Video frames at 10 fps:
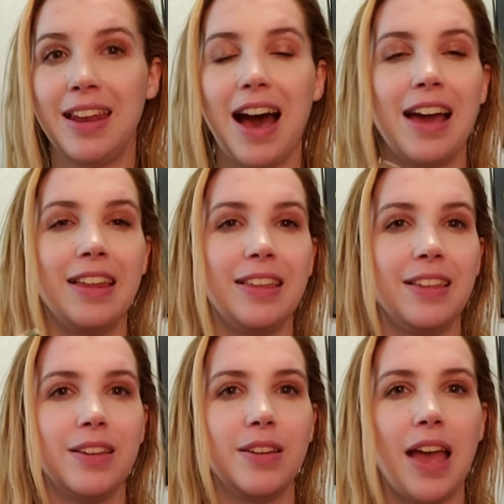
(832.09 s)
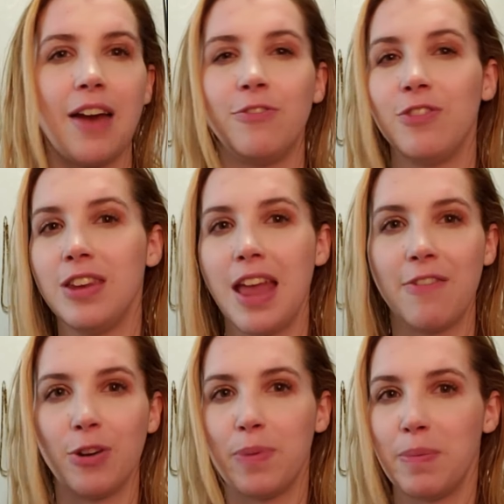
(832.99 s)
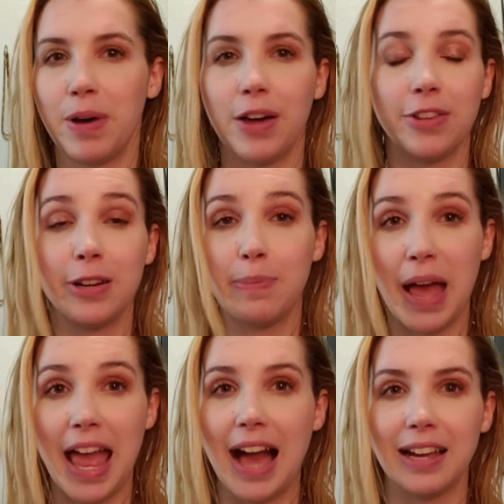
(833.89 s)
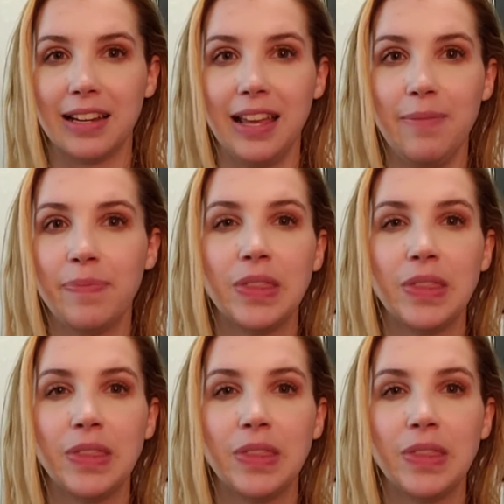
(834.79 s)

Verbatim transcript: I have never been bothered by acne.